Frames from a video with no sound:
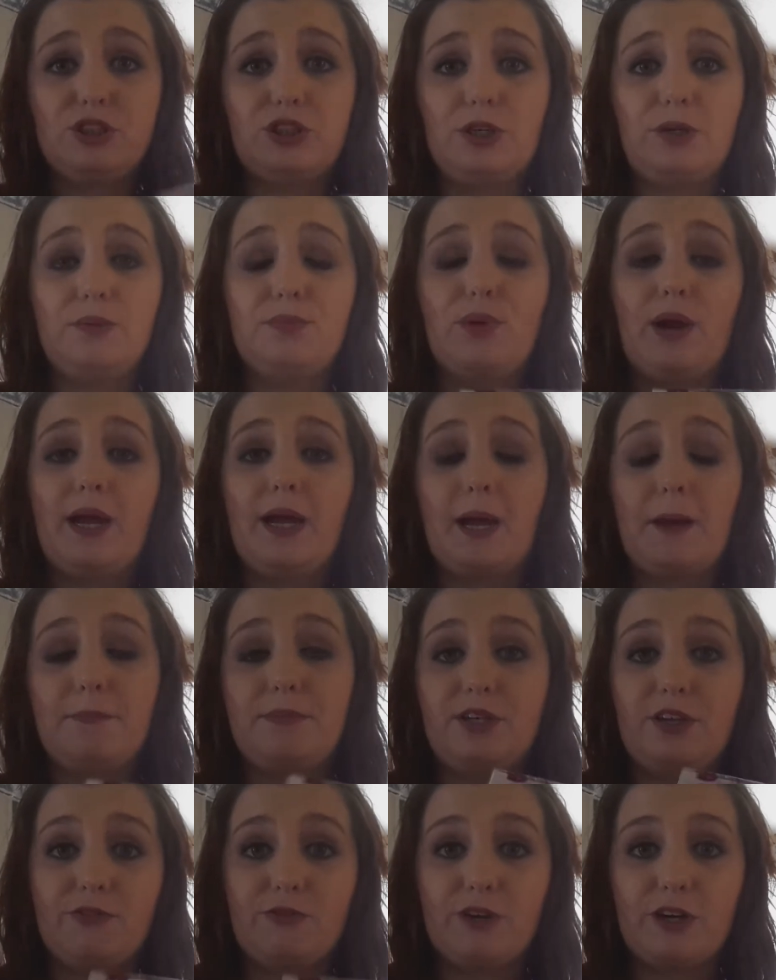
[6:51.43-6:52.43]
to bring up
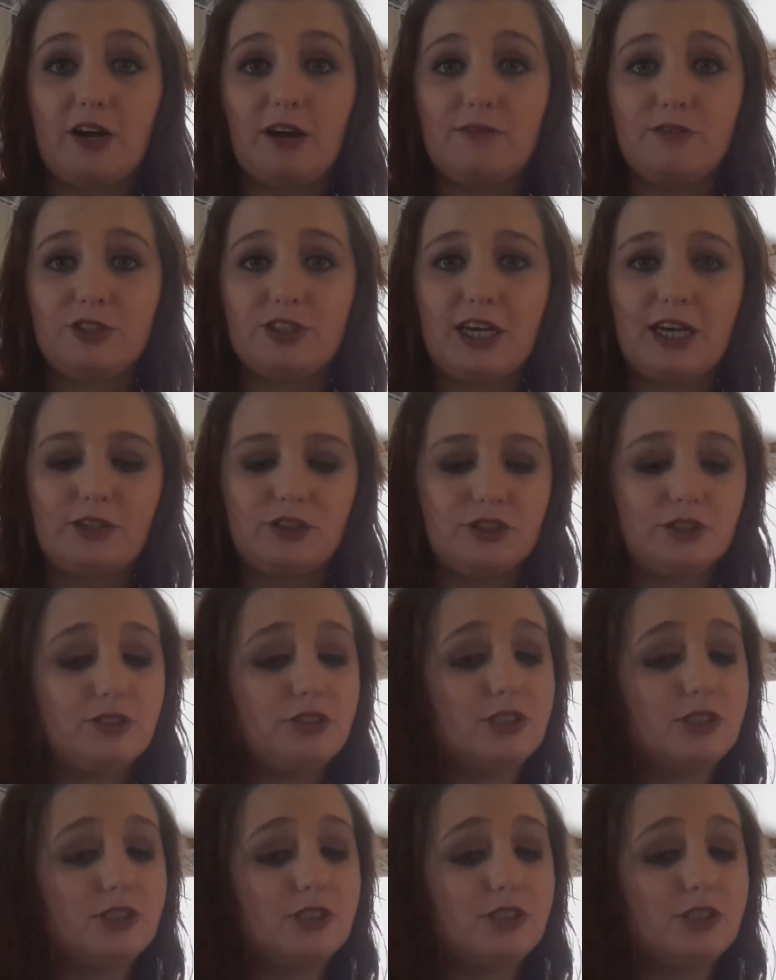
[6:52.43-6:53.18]
a different conversation.